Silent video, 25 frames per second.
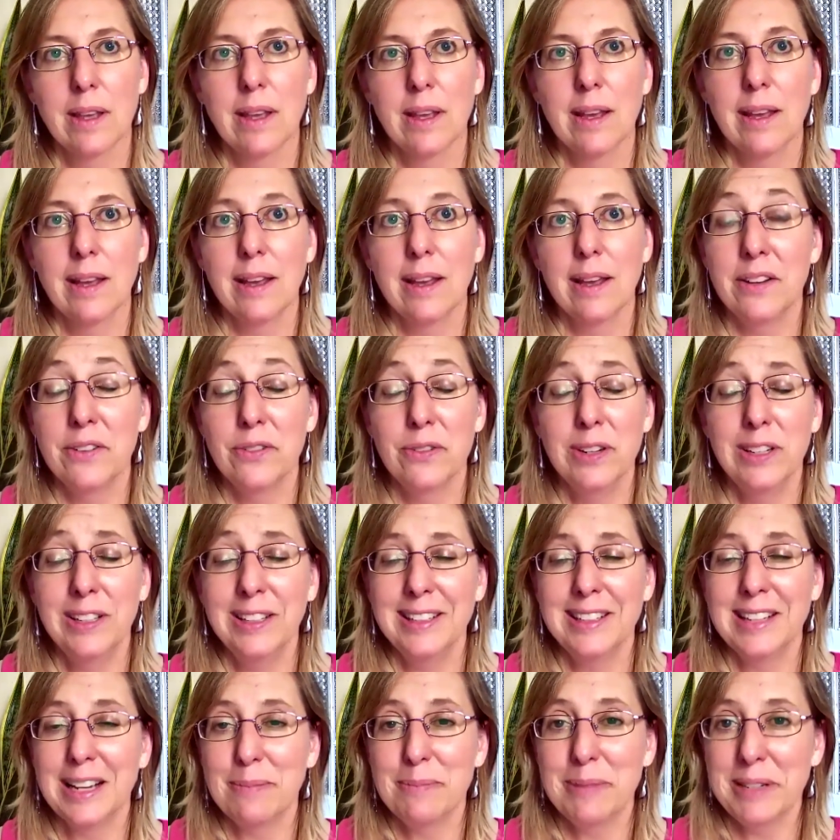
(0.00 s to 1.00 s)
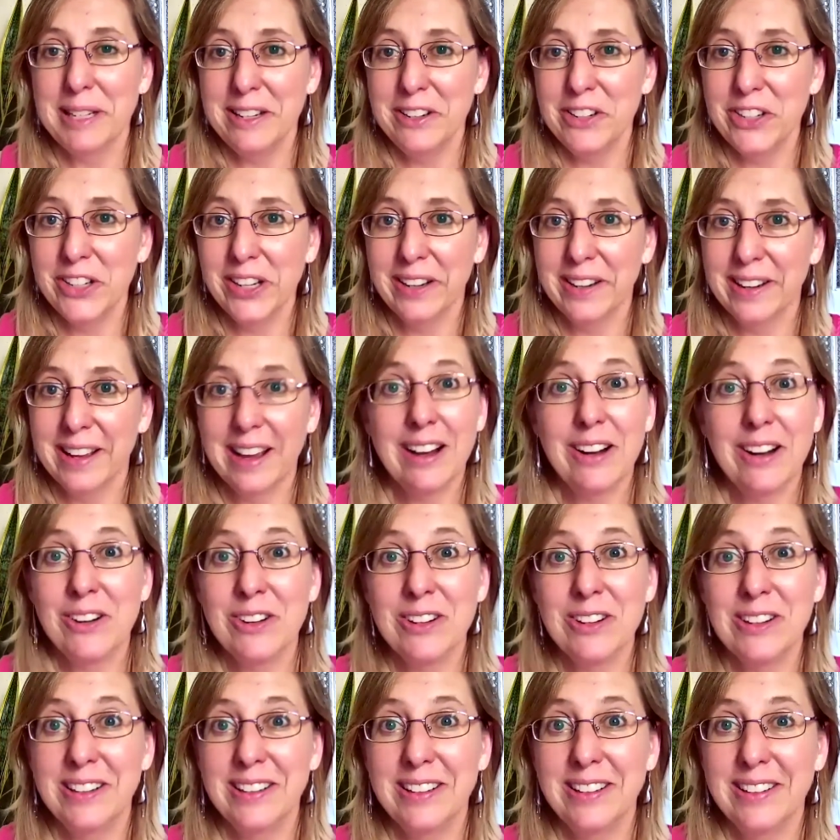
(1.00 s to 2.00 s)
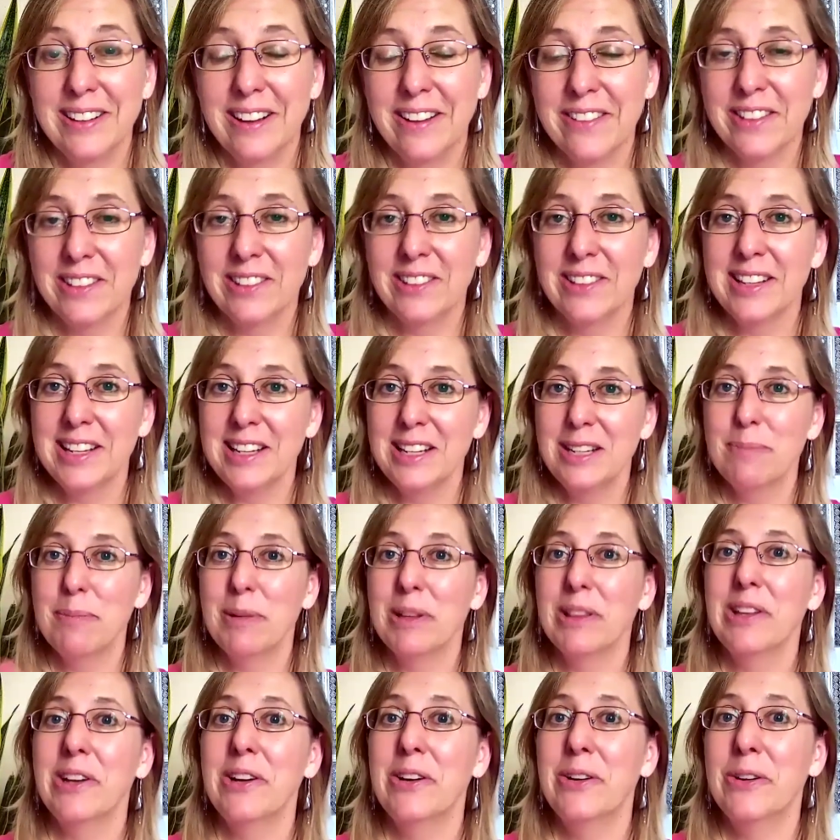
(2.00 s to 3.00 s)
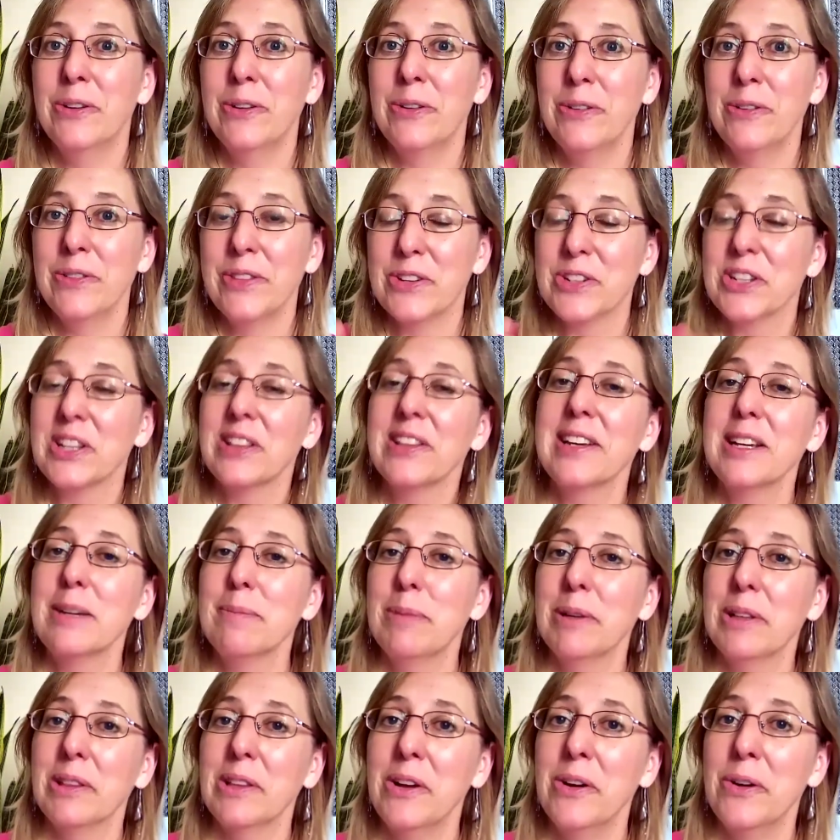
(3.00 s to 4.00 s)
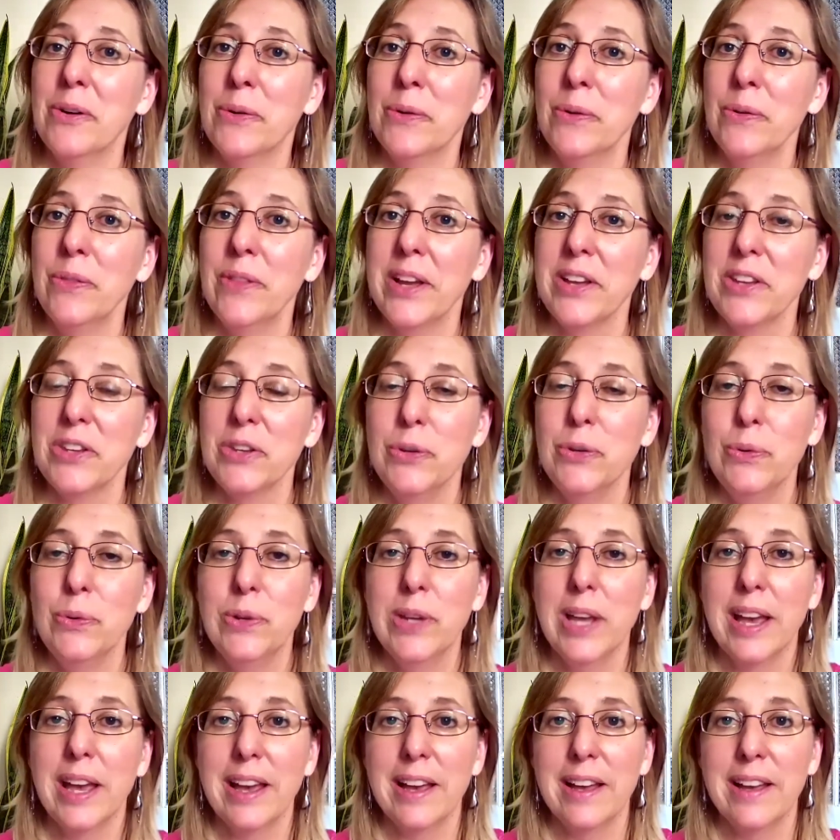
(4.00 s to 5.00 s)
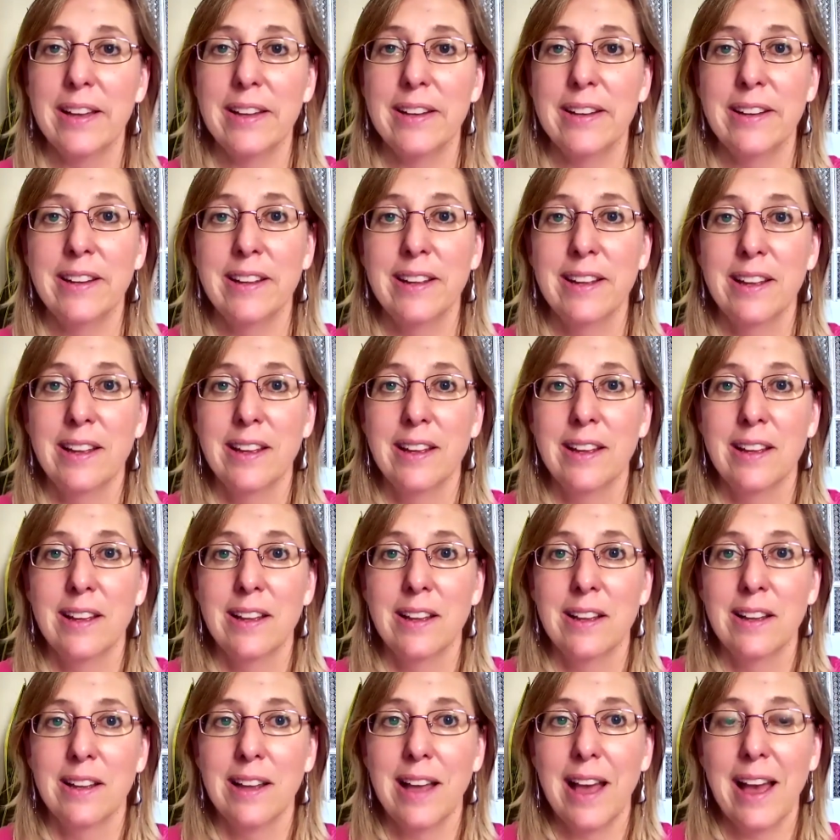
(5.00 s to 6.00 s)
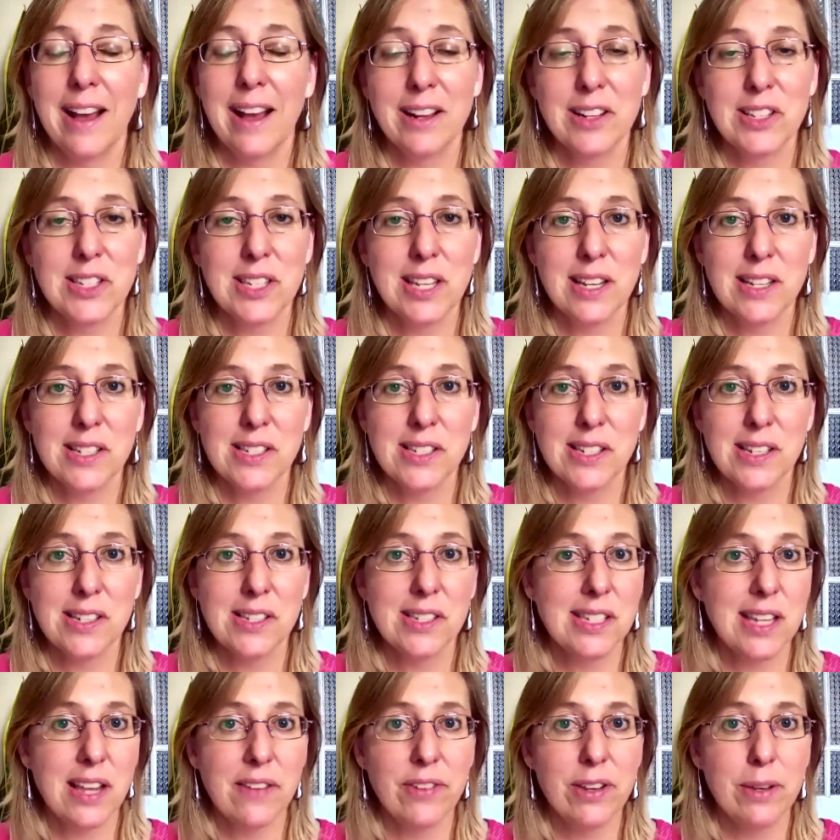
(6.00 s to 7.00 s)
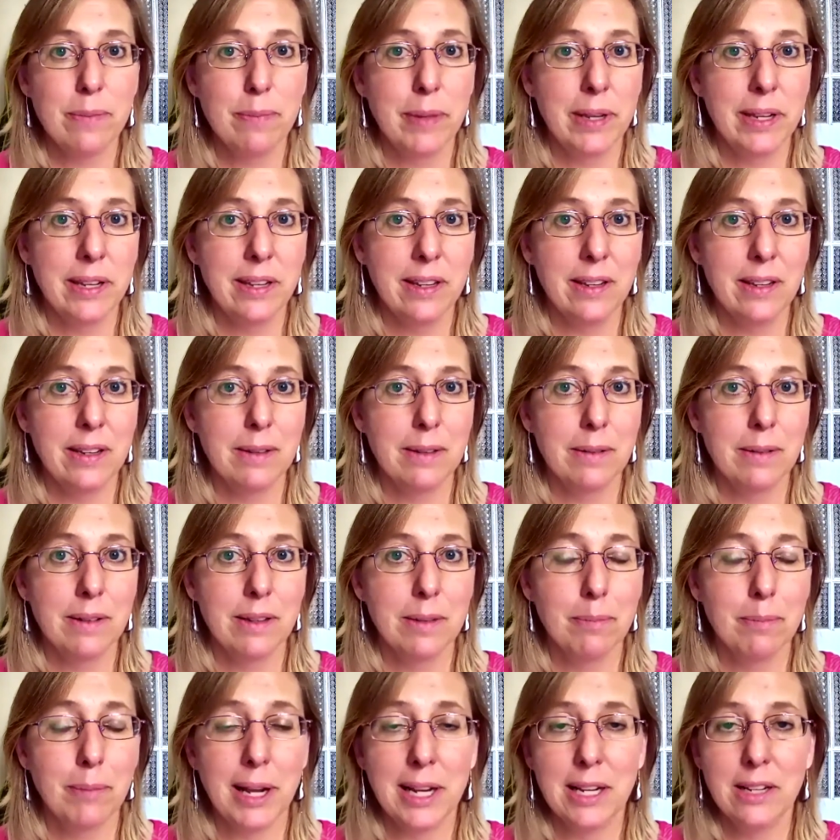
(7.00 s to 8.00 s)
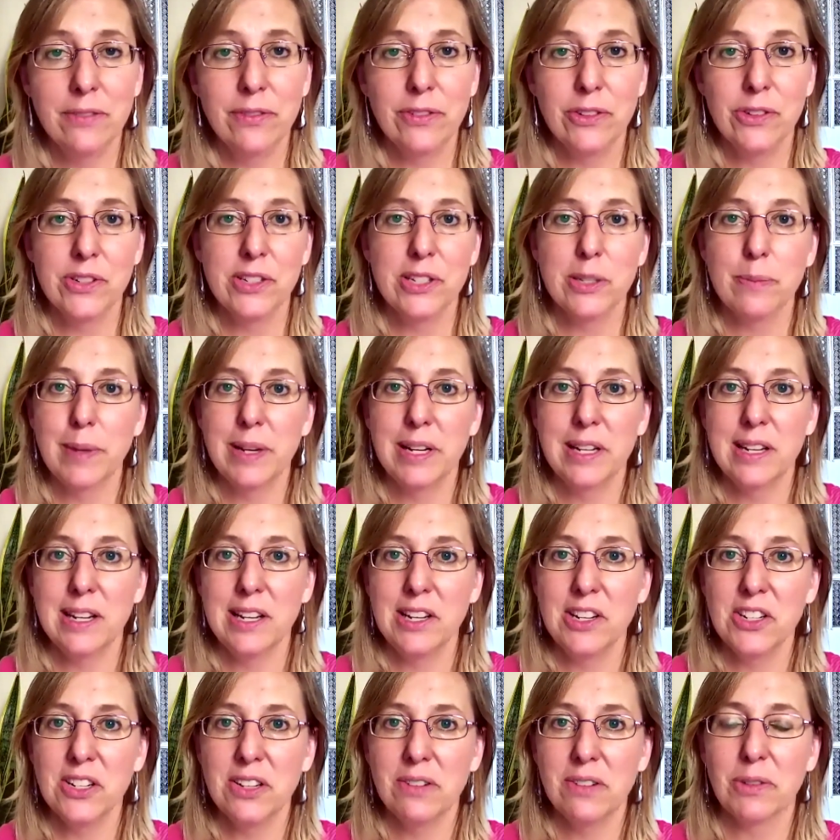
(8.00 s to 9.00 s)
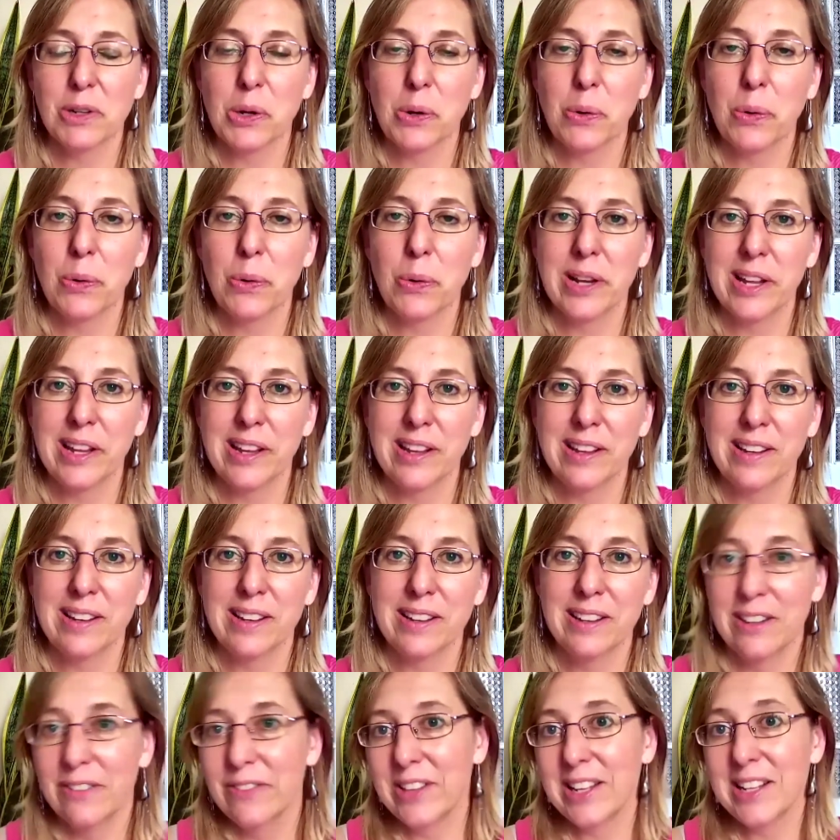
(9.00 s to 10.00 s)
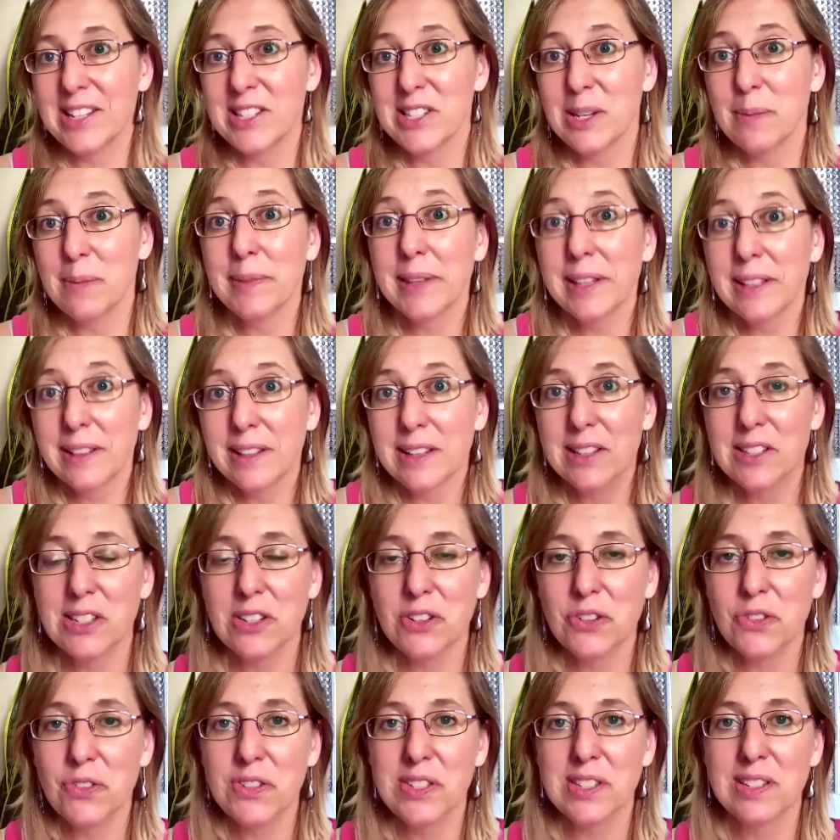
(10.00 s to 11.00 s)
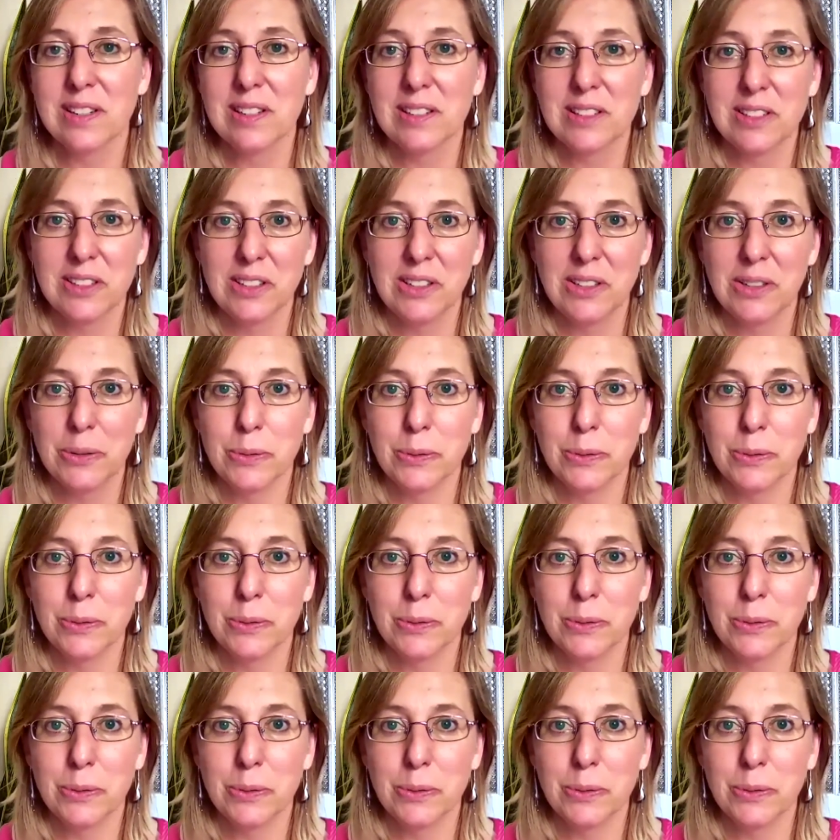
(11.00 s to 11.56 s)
And really, I'm teaching now. On the link below, there's a link below that you can access a 7-minute mindfulness meditation recording if that's something that's interesting to you.